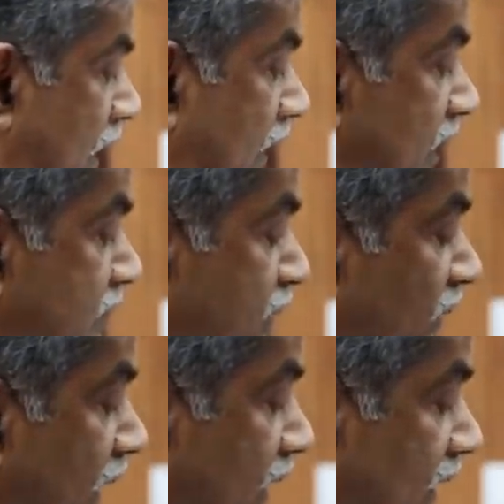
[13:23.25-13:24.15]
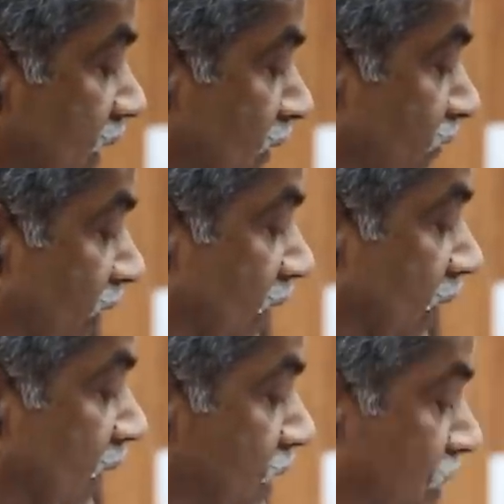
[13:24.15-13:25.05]
This provided enough
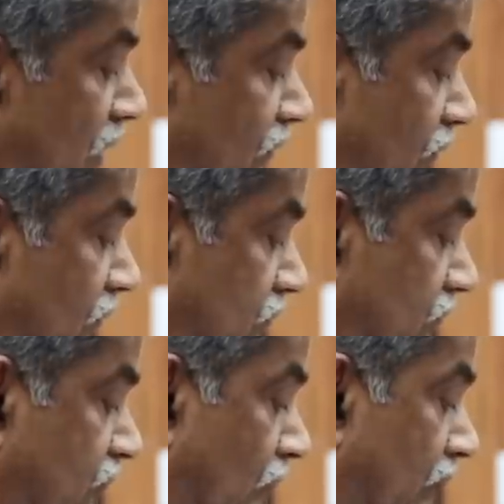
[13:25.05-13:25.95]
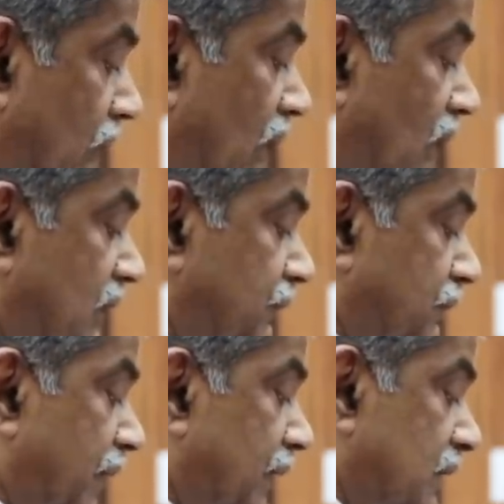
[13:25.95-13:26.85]
recreation for Your Lordship's
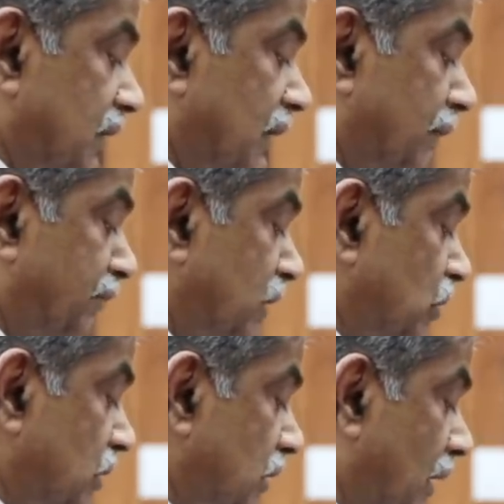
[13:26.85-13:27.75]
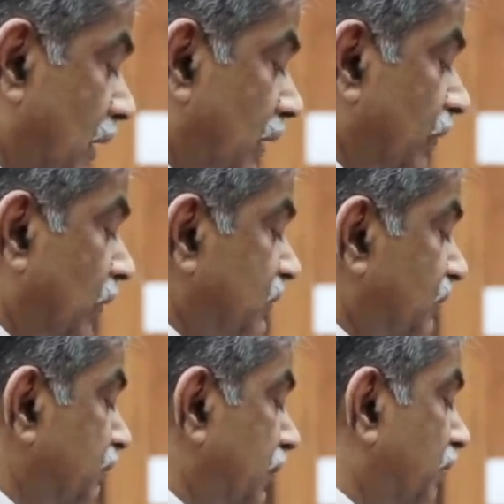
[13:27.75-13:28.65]
peers in the bench, those
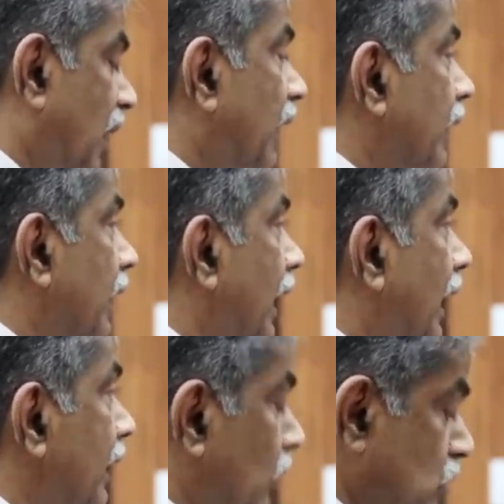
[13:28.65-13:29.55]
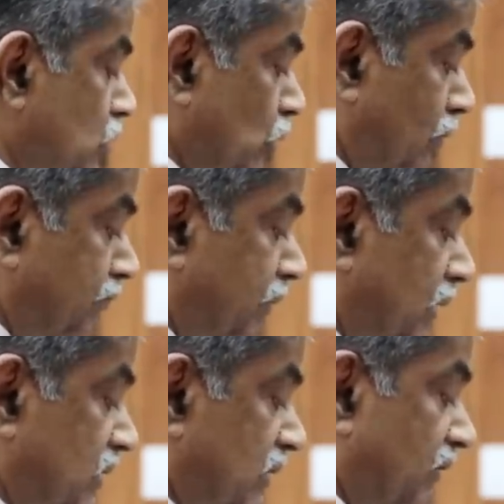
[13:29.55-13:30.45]
from the bar, and also
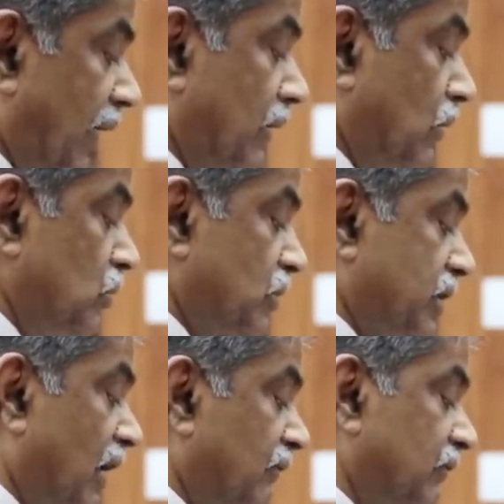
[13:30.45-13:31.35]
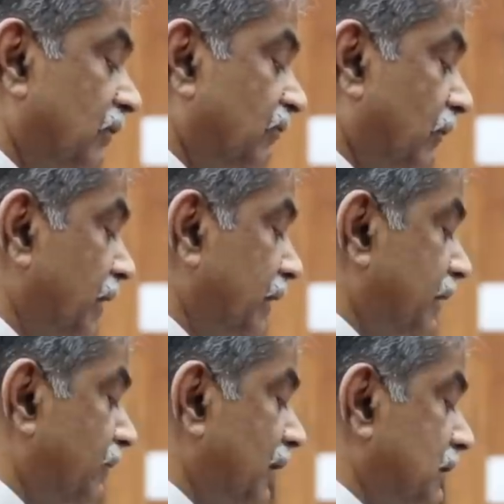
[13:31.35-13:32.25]
members of the High Court staff from their
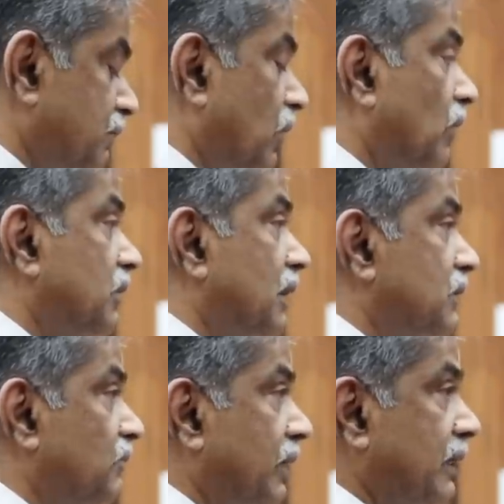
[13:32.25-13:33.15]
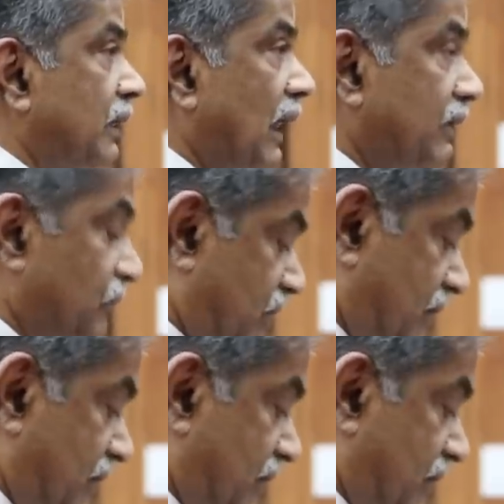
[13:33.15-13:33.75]
otherwise monotonous working lives.